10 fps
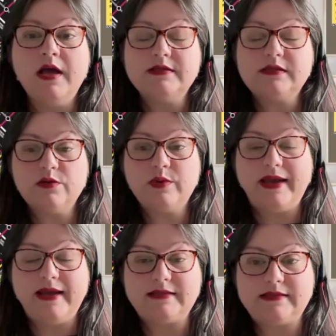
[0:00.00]
So
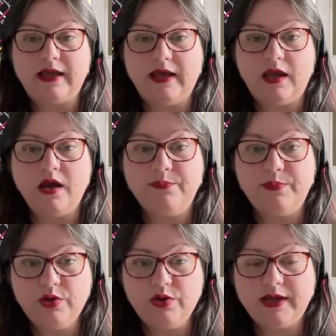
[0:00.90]
it's a
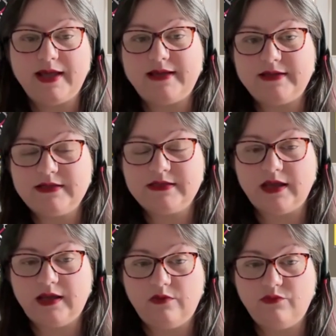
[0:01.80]
book and
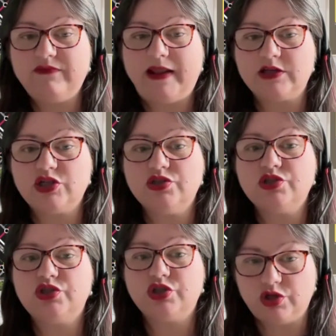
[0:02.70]
a reflections
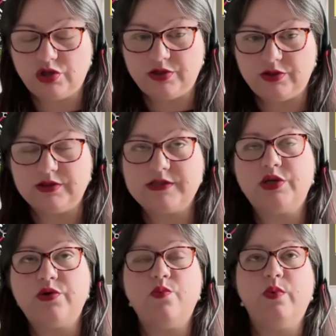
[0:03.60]
journal.
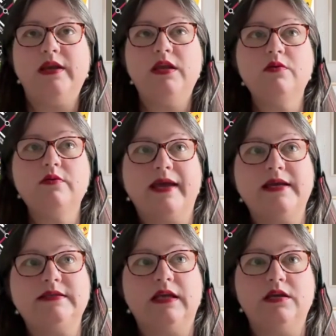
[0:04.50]
So when you
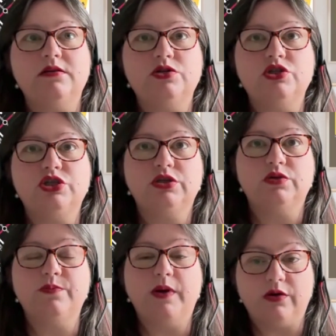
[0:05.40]
get into
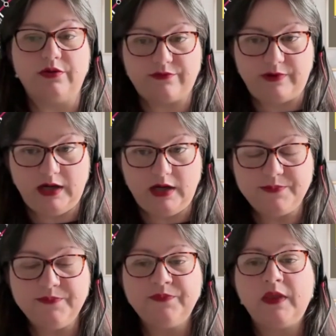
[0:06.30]
part 3,
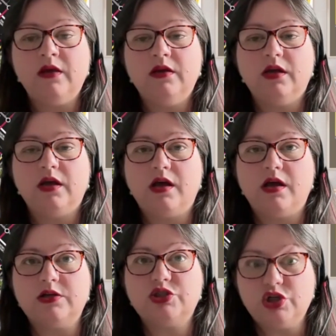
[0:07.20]

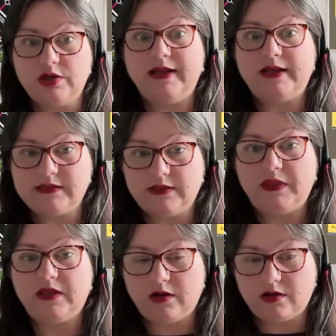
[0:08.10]
journaling is something
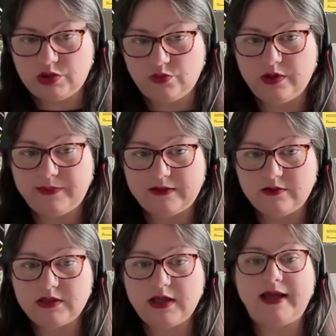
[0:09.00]
that I talk about,
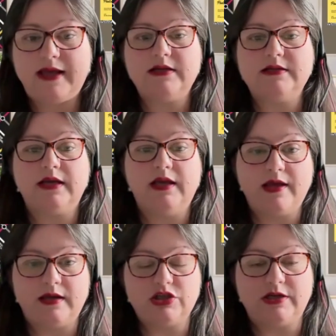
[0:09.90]
and it
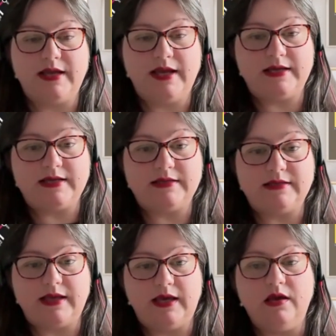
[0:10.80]
actually has
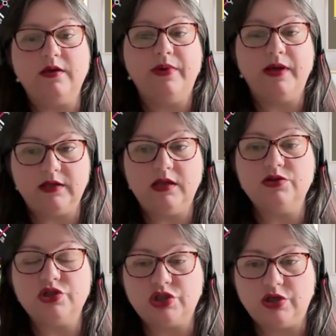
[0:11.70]
a companion
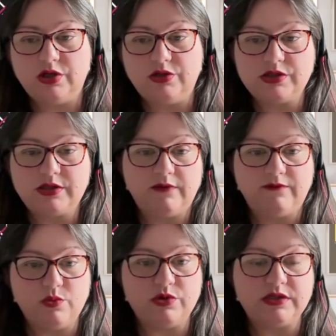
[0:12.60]
journal so that if you
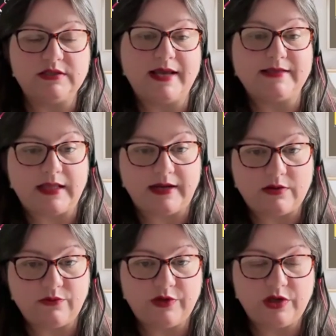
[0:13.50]
want to test that out
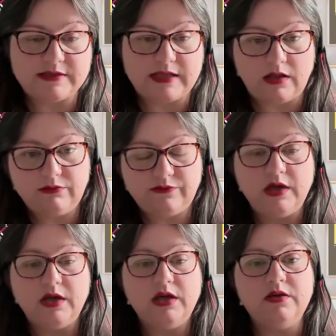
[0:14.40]
for yourself,
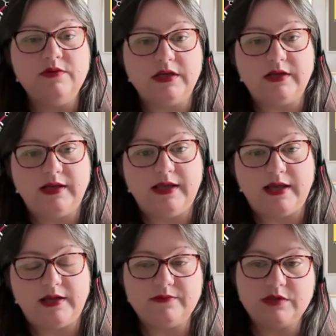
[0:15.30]
you certainly
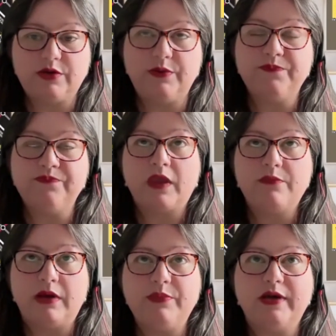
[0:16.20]
can. So my
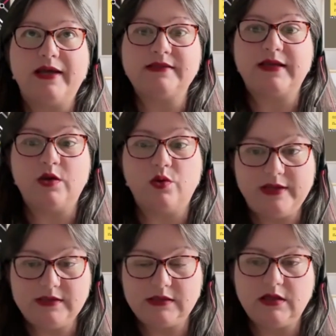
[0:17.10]
book has a
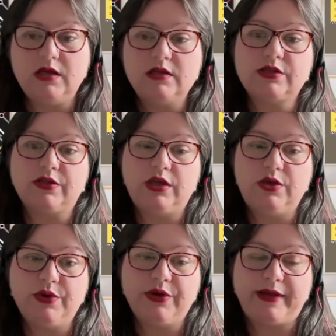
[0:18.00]
quiz so that you
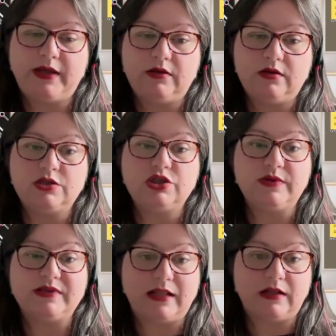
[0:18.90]
can do a
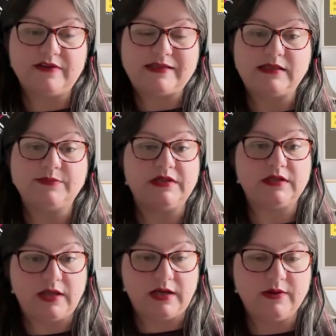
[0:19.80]
self-assessment, and
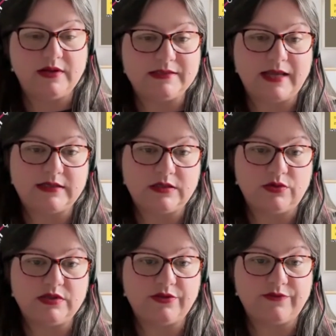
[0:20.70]
then you can send it on
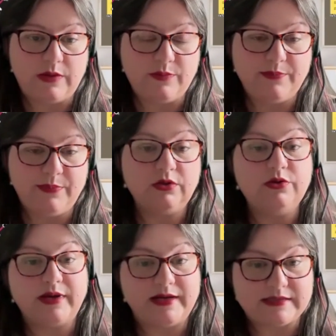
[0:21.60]
to 3 people who
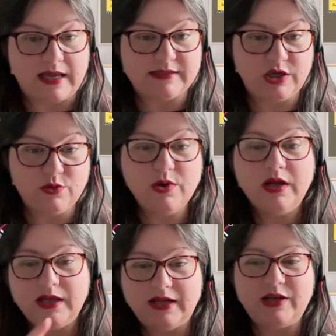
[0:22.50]
can assess you,
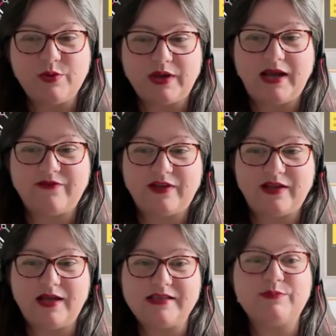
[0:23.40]
and you can have
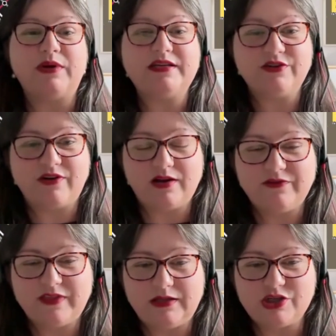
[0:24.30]
a spider graph
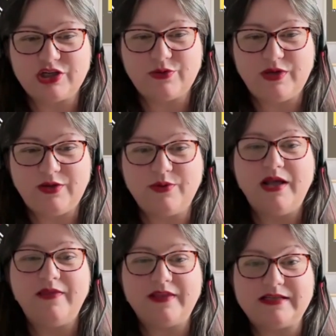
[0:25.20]
that will show you
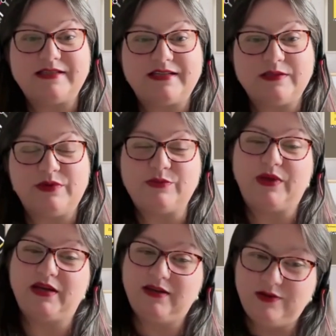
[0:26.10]
the distance
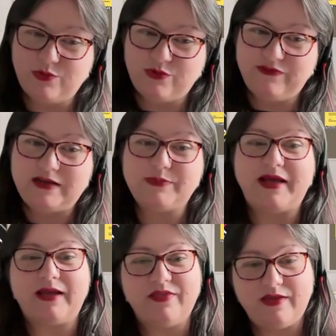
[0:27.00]
between your feedback
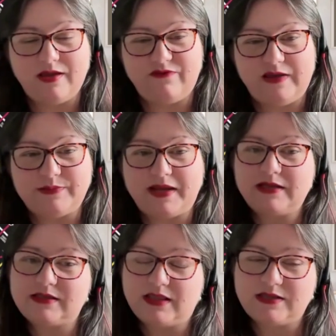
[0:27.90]
and their feedback.
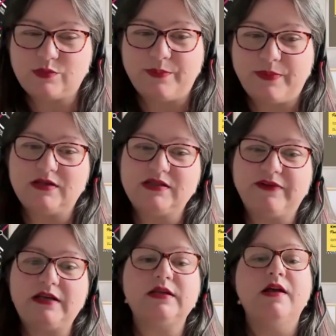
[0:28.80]
So that's one part of it.